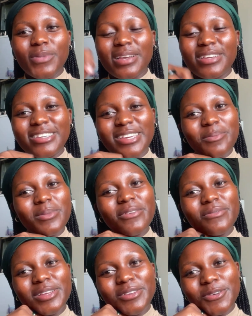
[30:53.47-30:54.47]
Share my
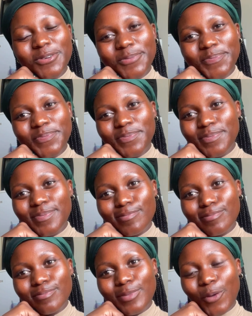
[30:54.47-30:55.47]
video
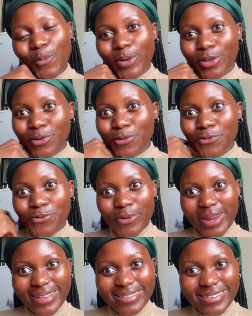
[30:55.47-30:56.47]
with your
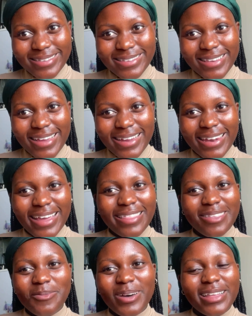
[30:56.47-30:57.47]
friends, like
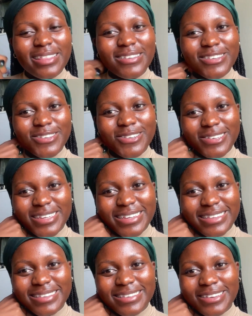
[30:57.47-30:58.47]
the other
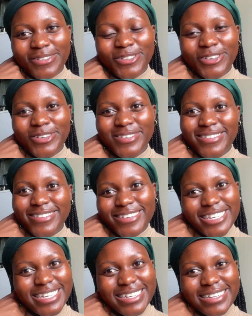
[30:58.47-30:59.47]
students. If you're a
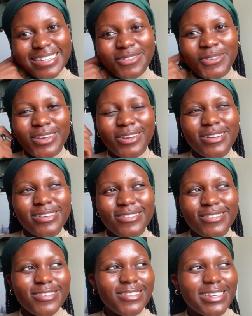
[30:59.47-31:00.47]
student, if you're not a
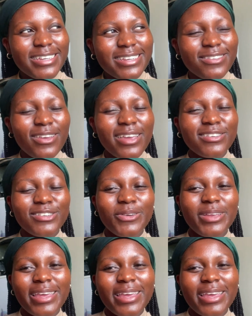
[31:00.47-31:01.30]
student, you can share it